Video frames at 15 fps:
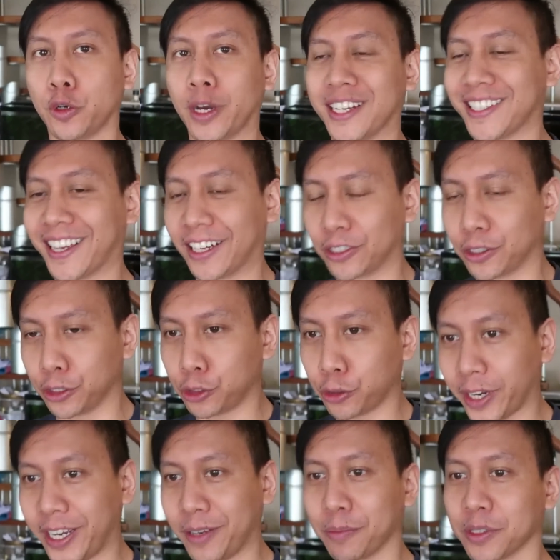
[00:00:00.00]
you guys had good
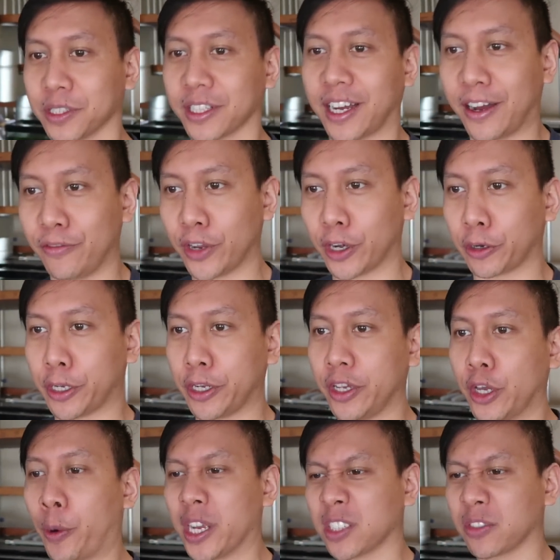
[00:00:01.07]
dreams, a very
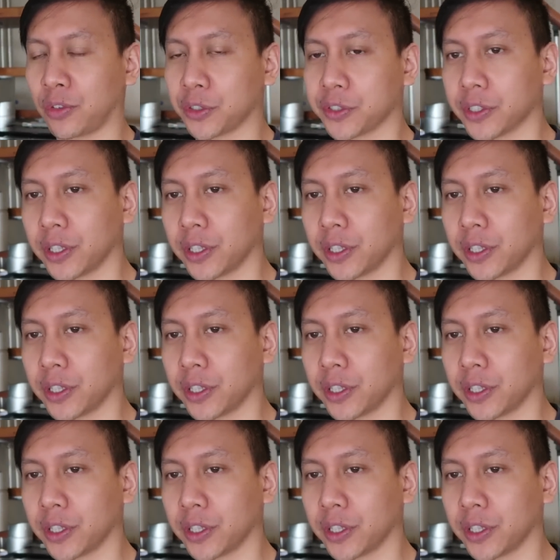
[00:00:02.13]
restful